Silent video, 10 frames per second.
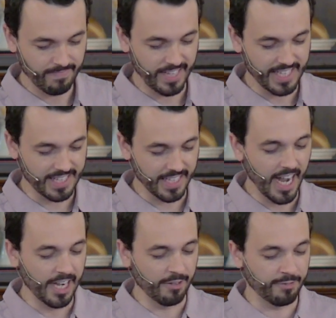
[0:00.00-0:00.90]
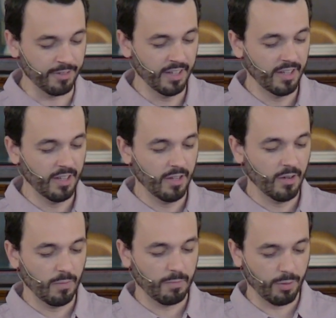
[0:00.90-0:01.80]
It's the kind of
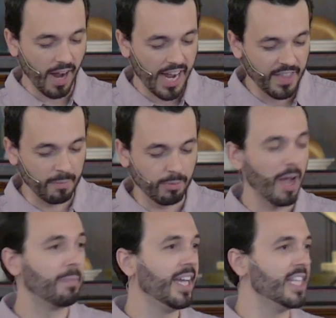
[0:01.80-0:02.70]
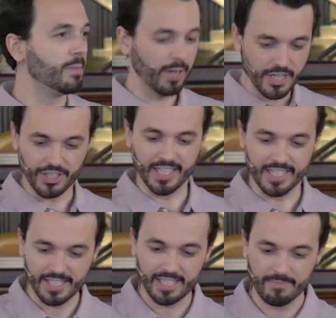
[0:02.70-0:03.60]
pride that propagates
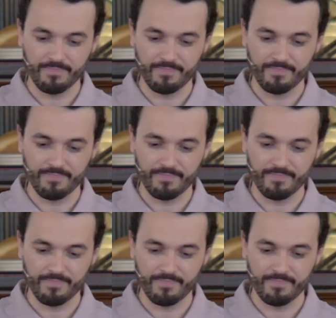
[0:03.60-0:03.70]
prejudice.